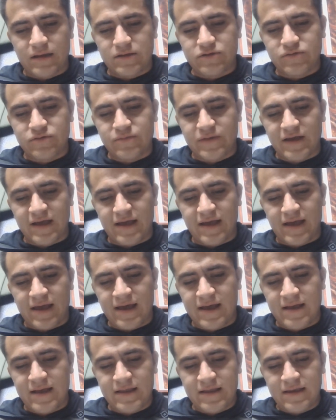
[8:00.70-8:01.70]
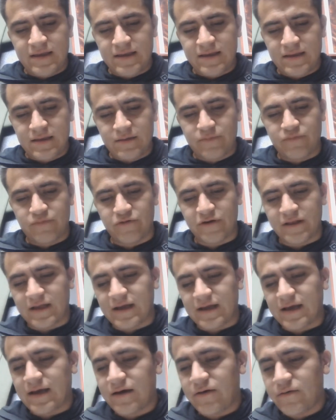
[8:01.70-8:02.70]
drew my n
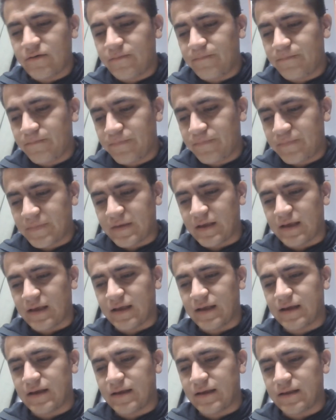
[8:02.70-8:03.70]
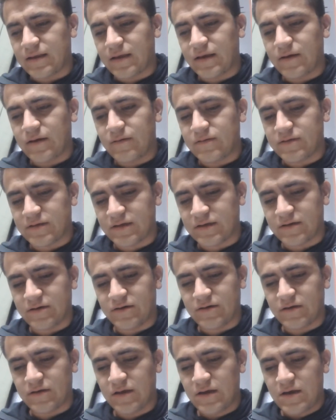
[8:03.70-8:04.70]
pointing out, and what's it
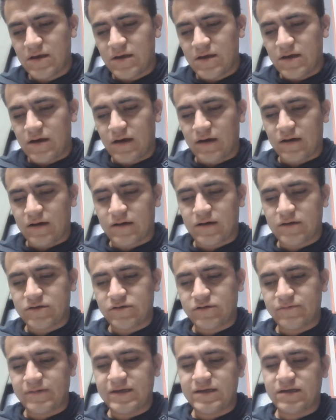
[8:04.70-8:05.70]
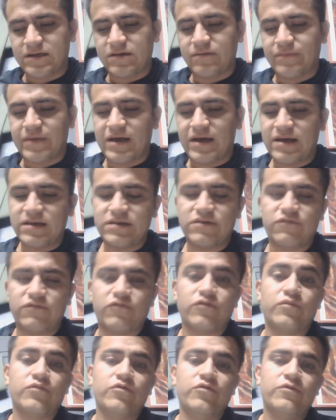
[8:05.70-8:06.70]
called? Conservation of mass
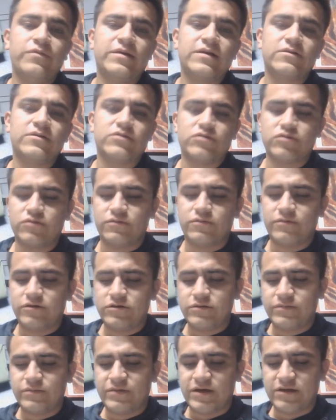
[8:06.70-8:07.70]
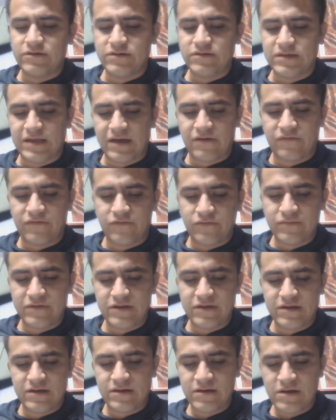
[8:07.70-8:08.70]
for a moving control volume. I used that
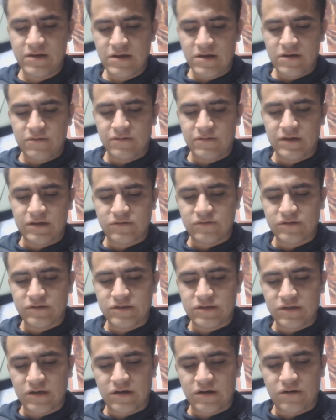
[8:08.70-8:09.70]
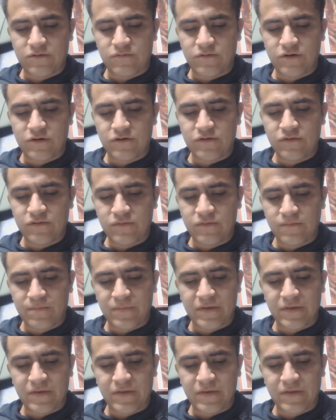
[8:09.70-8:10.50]
formula, which was rho.